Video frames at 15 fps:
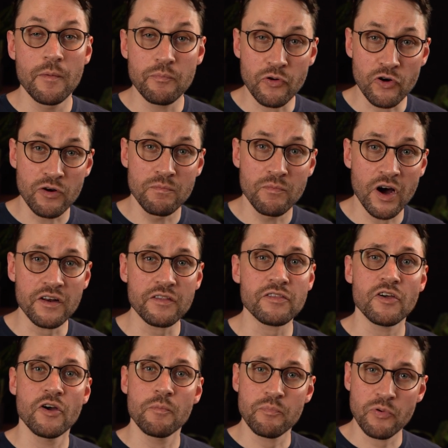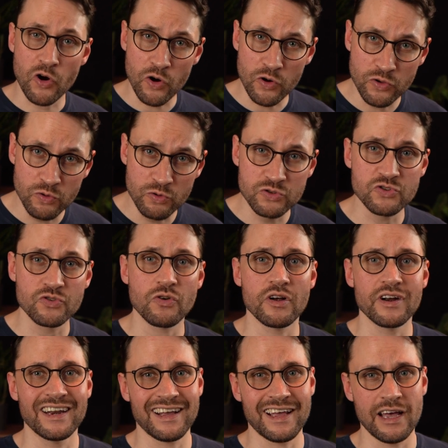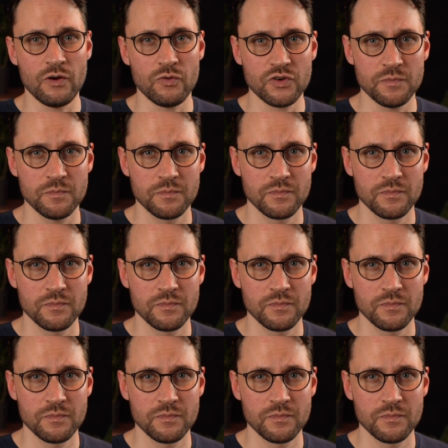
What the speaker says: per month per user on an account.